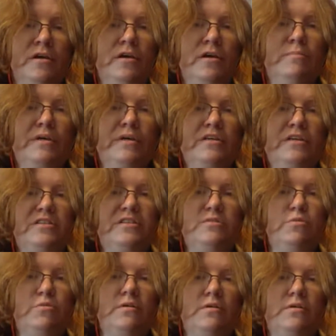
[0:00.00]
Because he's
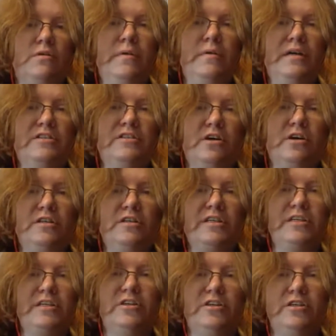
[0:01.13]
more of a mud, it's hard to
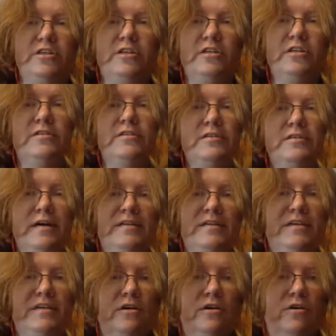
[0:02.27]
get a good
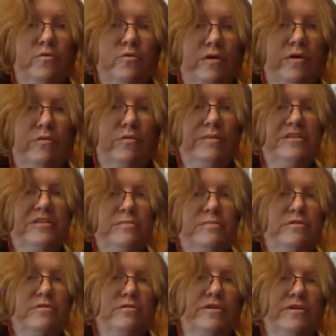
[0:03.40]
idea on what would be
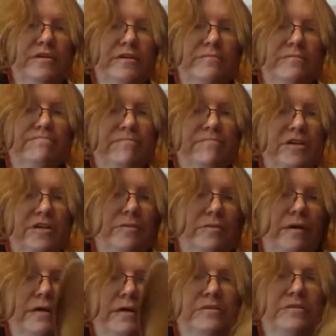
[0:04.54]
typical for him, and you might be able to